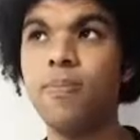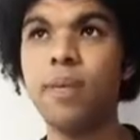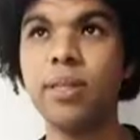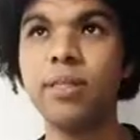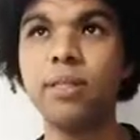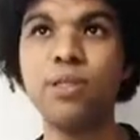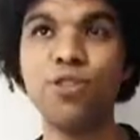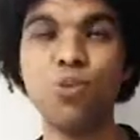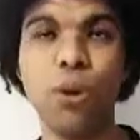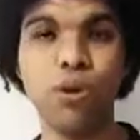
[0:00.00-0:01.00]
this
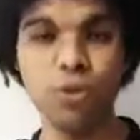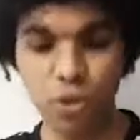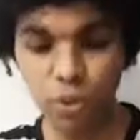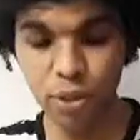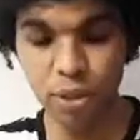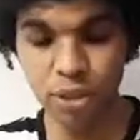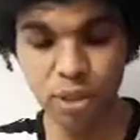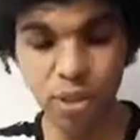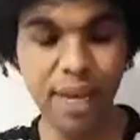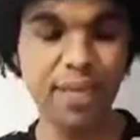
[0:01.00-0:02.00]
is one of the
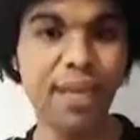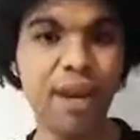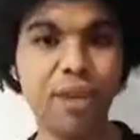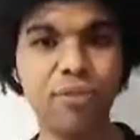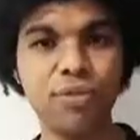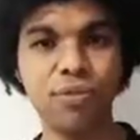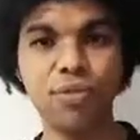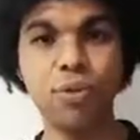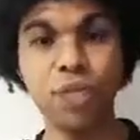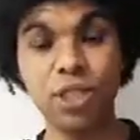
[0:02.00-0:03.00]
questions that
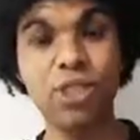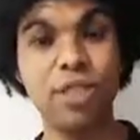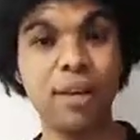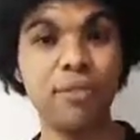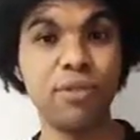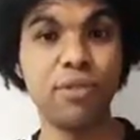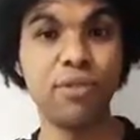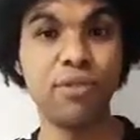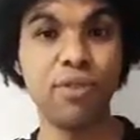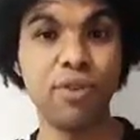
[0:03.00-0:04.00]
I've received